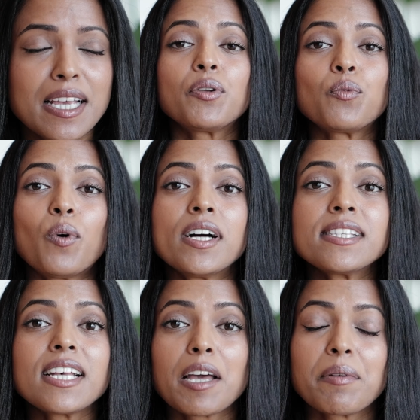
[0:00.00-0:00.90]
But
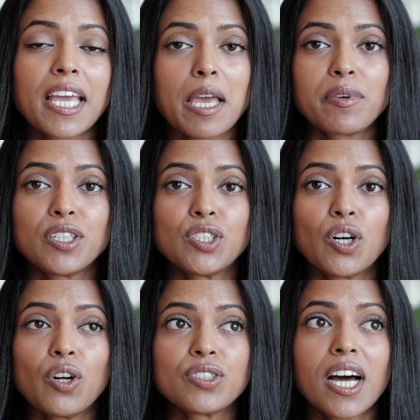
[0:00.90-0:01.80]
once I became an
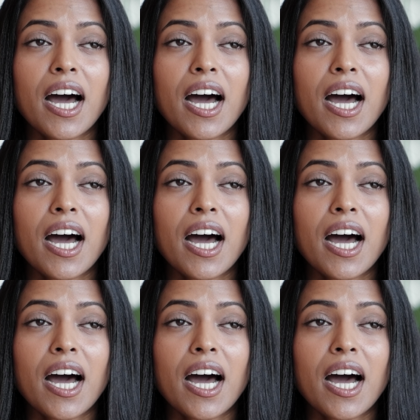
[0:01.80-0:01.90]
adult,